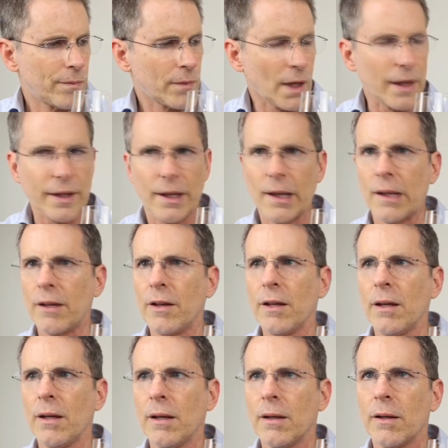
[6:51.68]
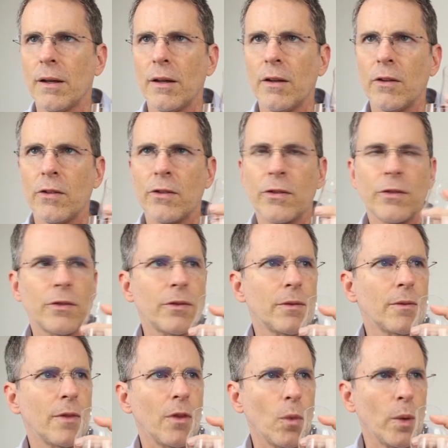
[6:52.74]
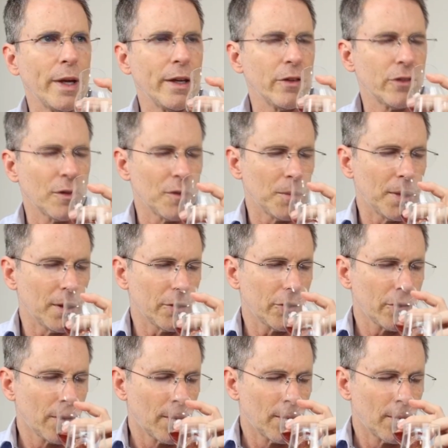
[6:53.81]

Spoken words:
And again, D is the weakest of the bunch.